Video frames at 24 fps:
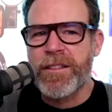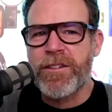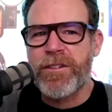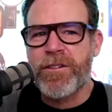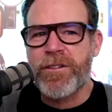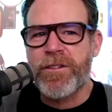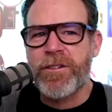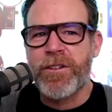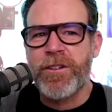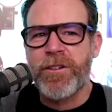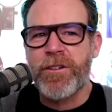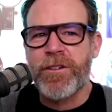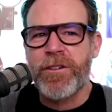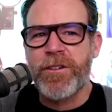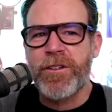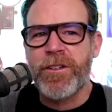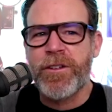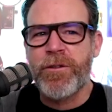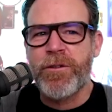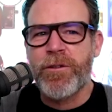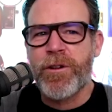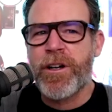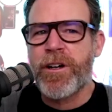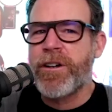
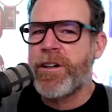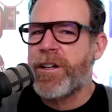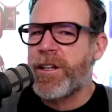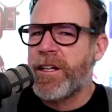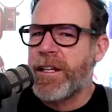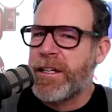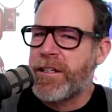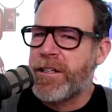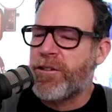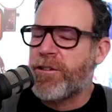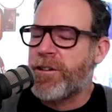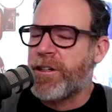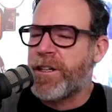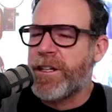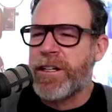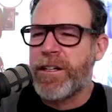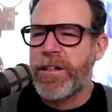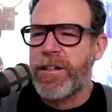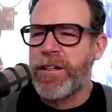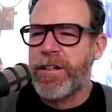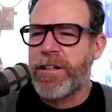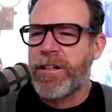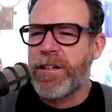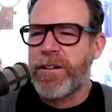you heard it in your
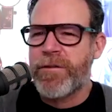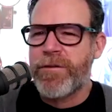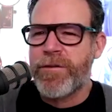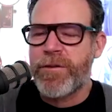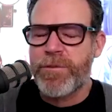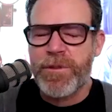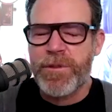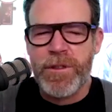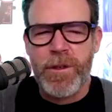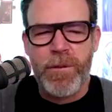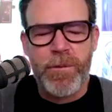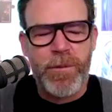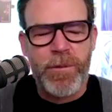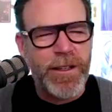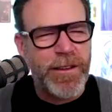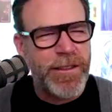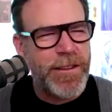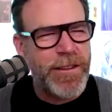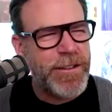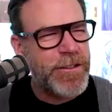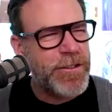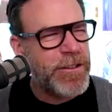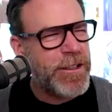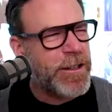ear from somebody,
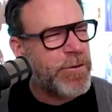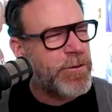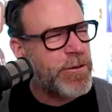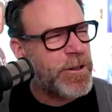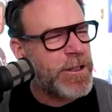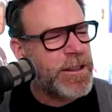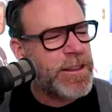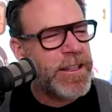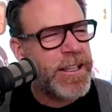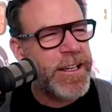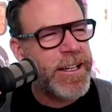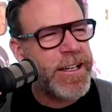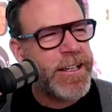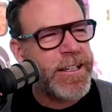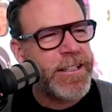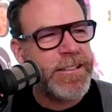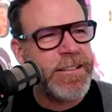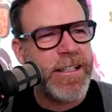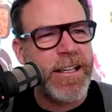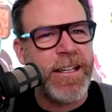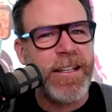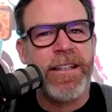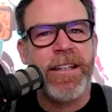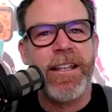and then you're like, what the heck is
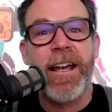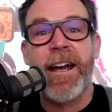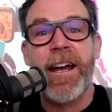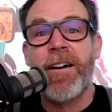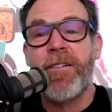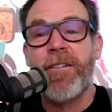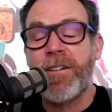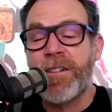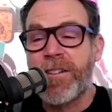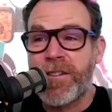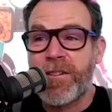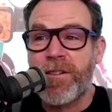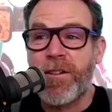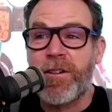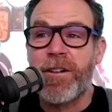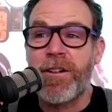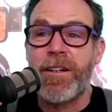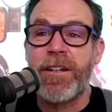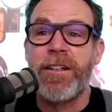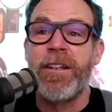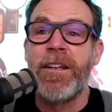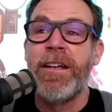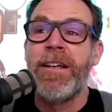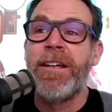that? And now it's
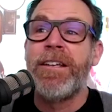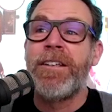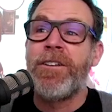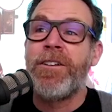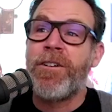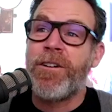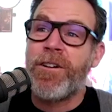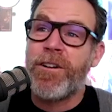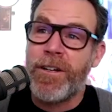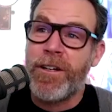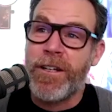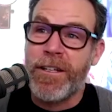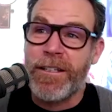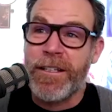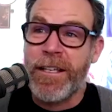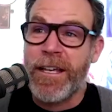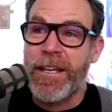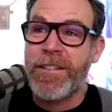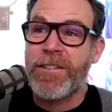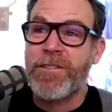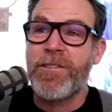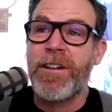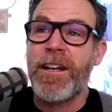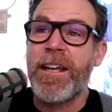starting to, you heard it
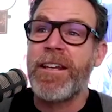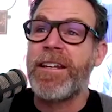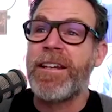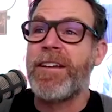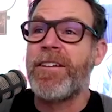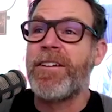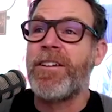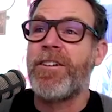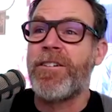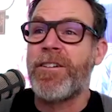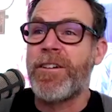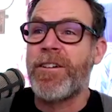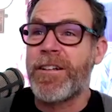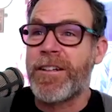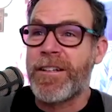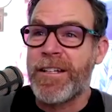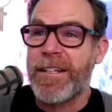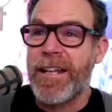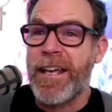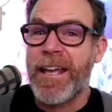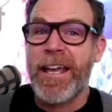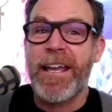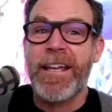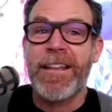yesterday, now you heard it
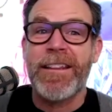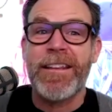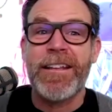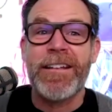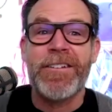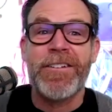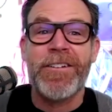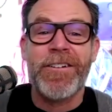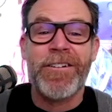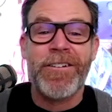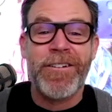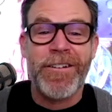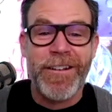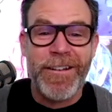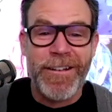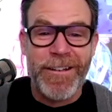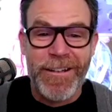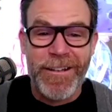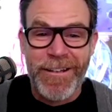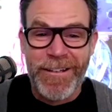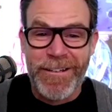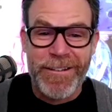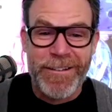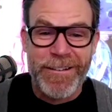today, then you heard it,
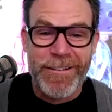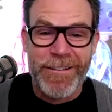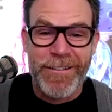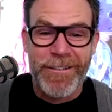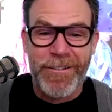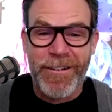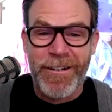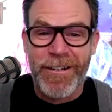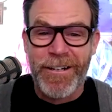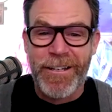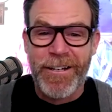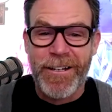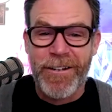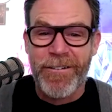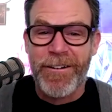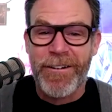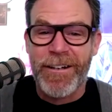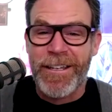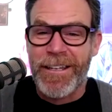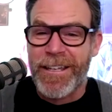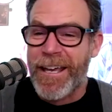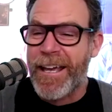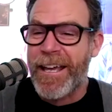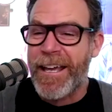you're going to hear it
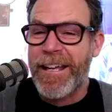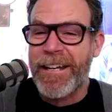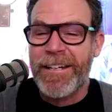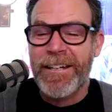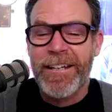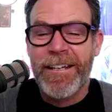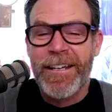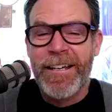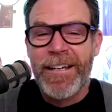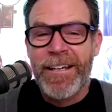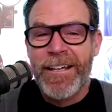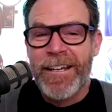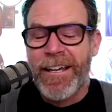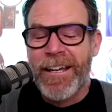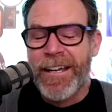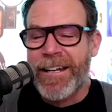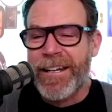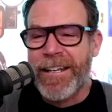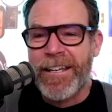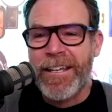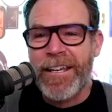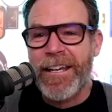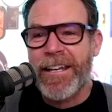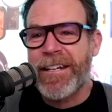again
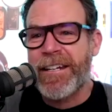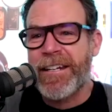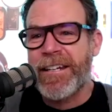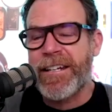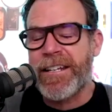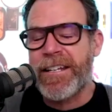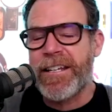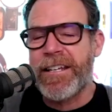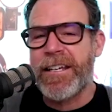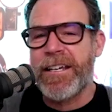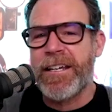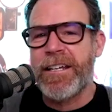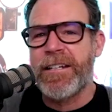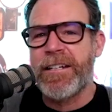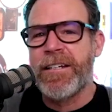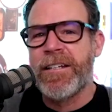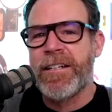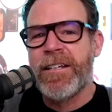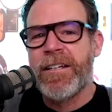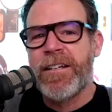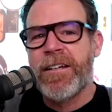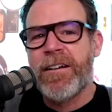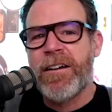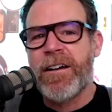and again and again.
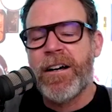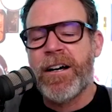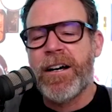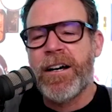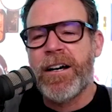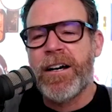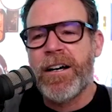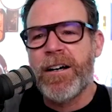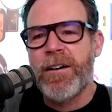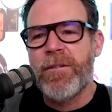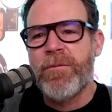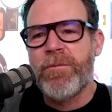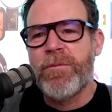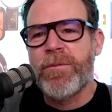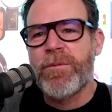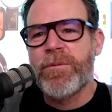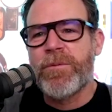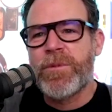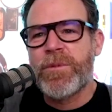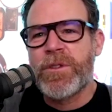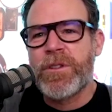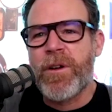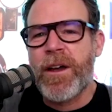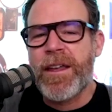
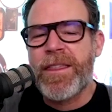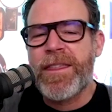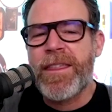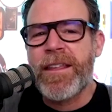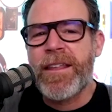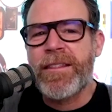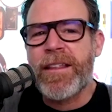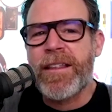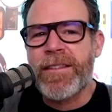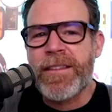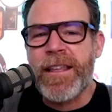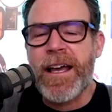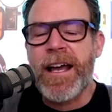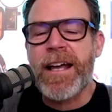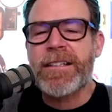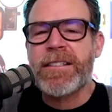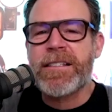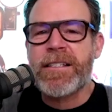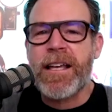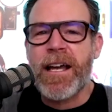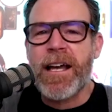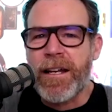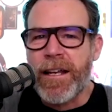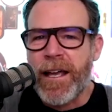So I think
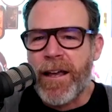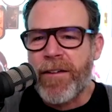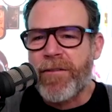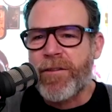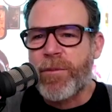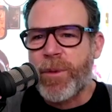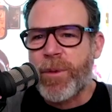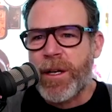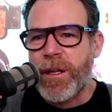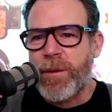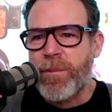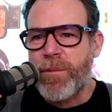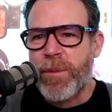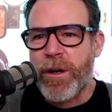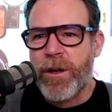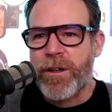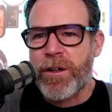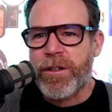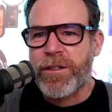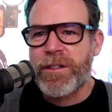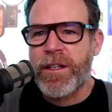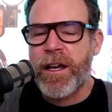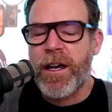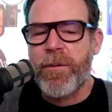that's got everybody
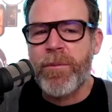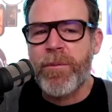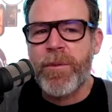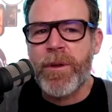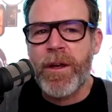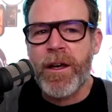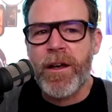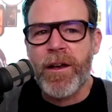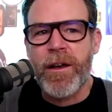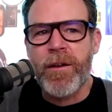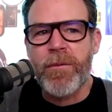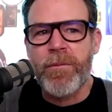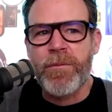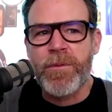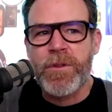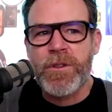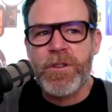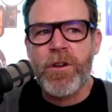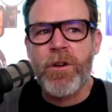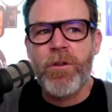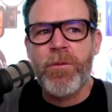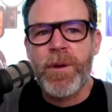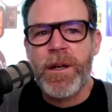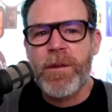perked up.
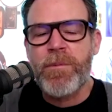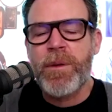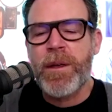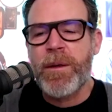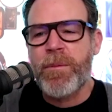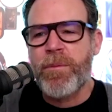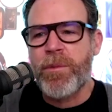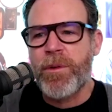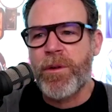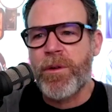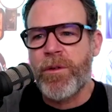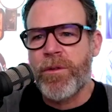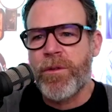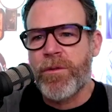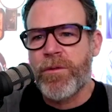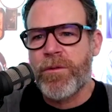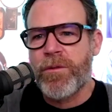So many people,